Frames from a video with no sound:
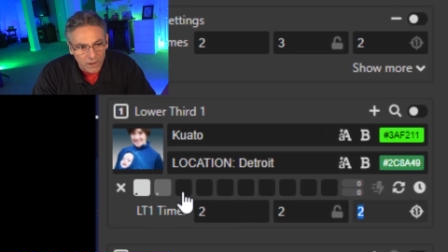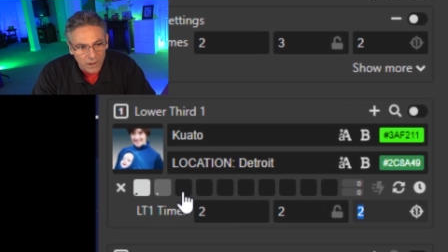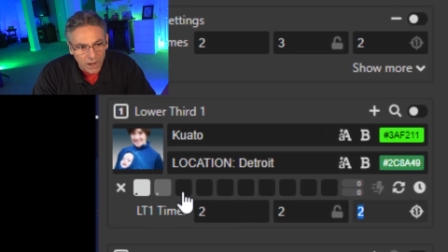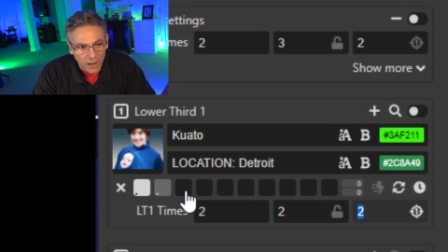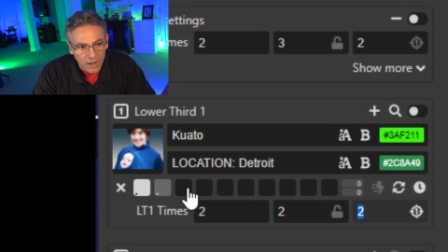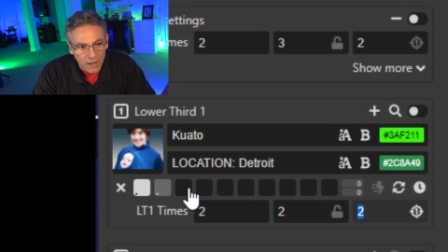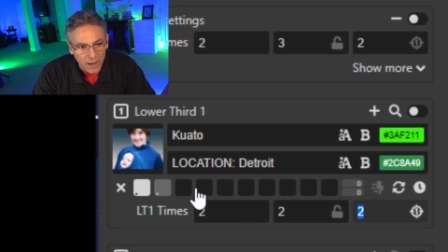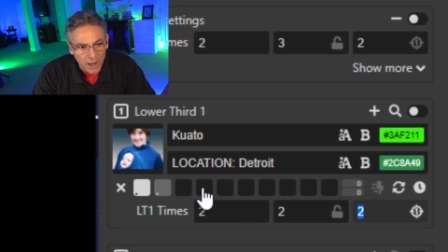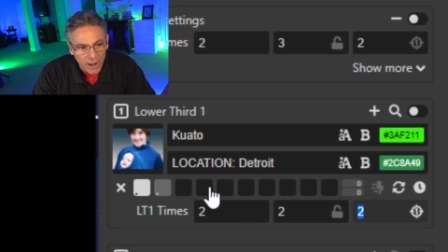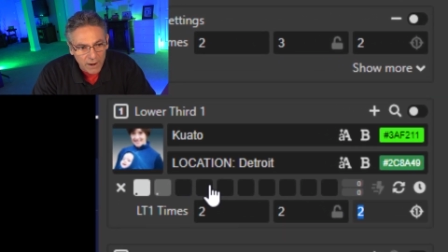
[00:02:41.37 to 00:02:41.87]

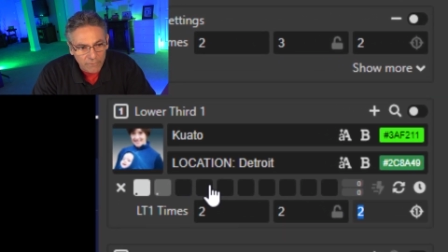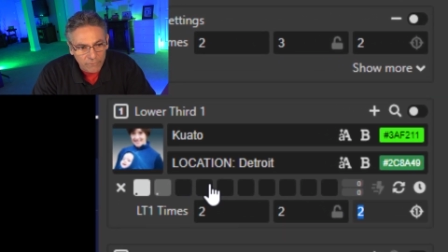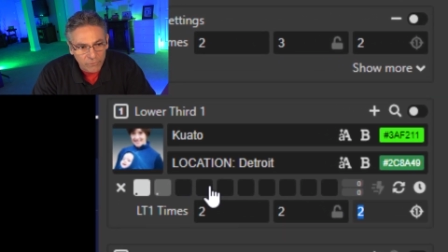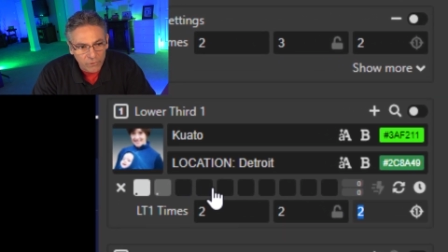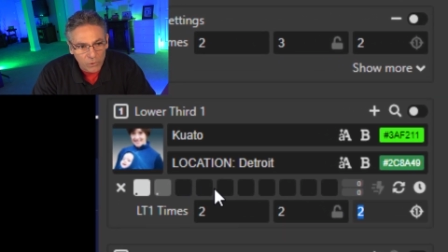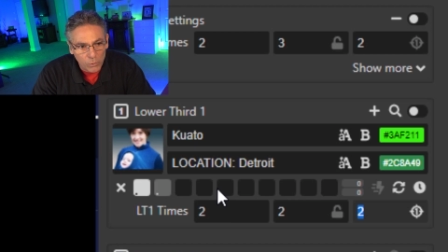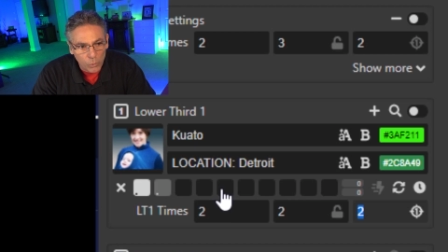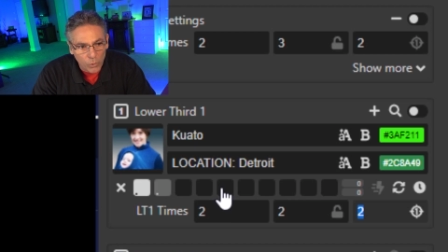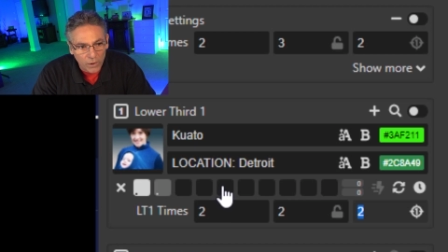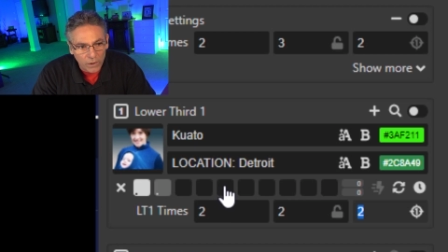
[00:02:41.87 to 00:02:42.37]
and
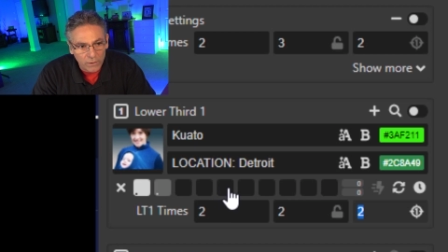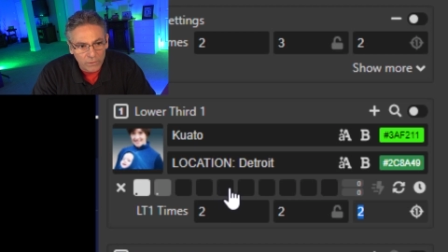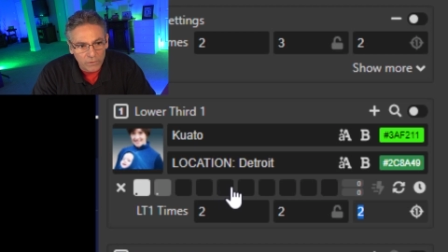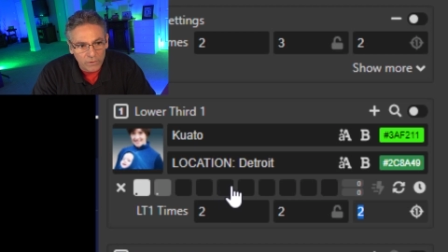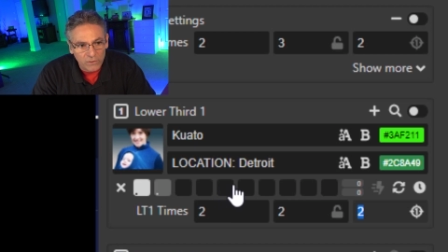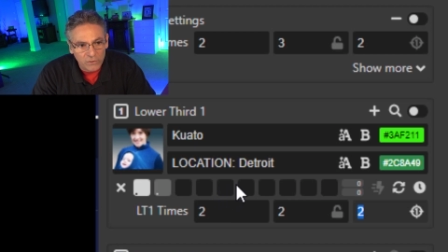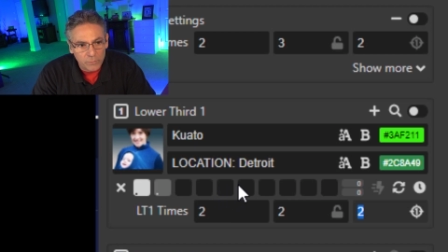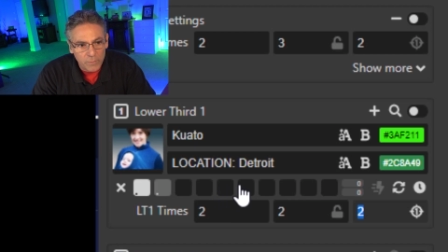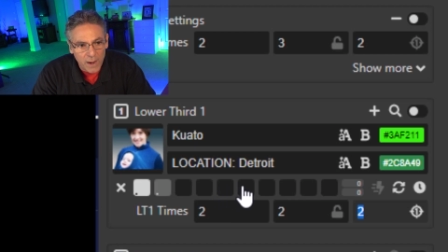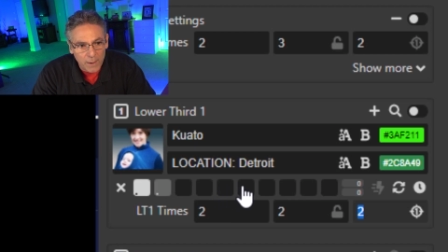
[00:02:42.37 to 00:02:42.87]
every one of
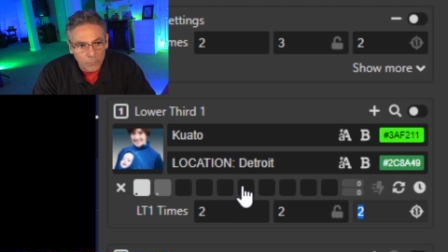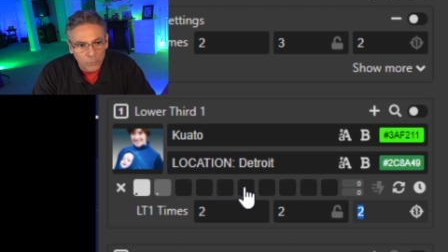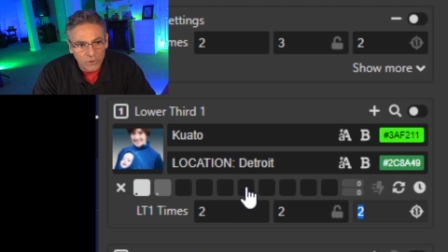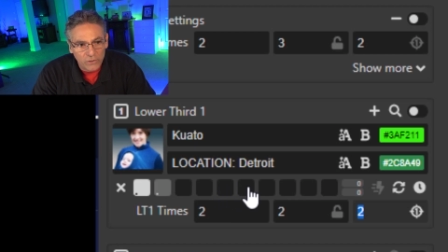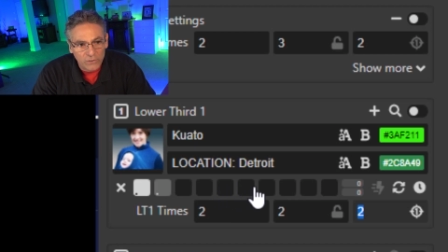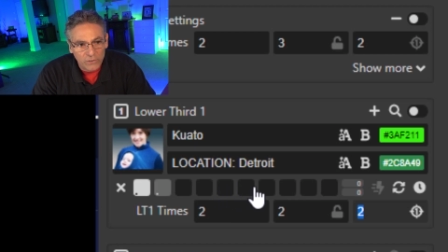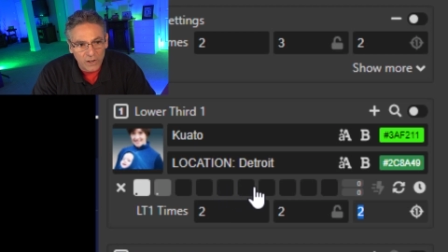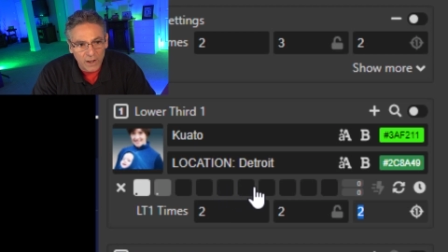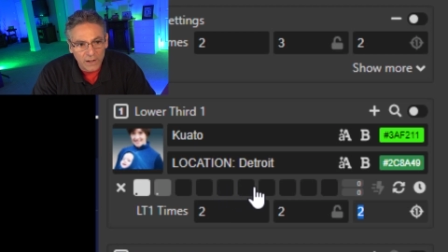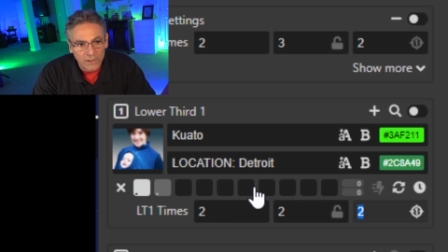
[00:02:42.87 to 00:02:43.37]
these memory
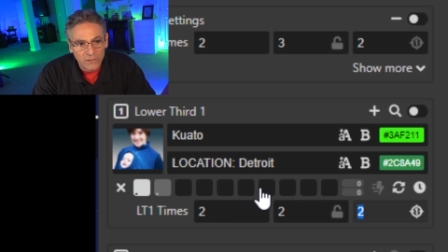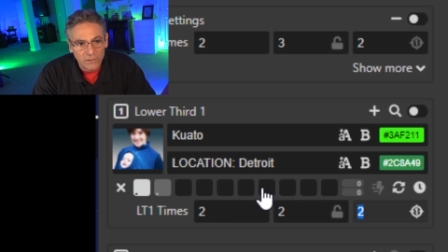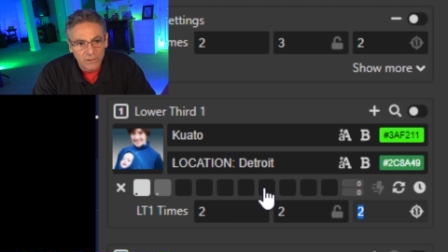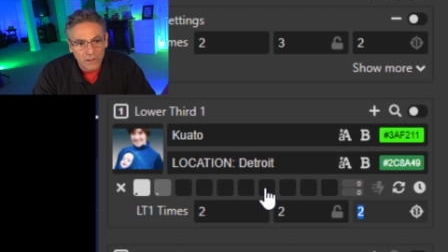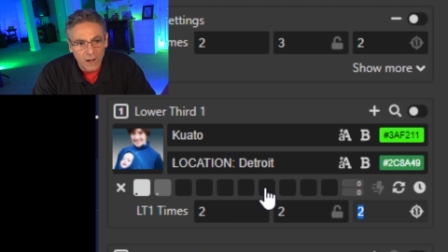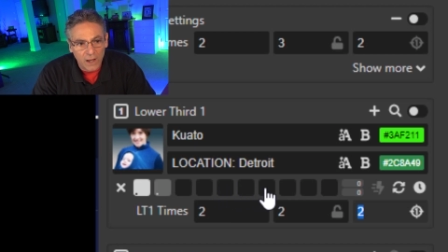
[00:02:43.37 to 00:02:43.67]
slots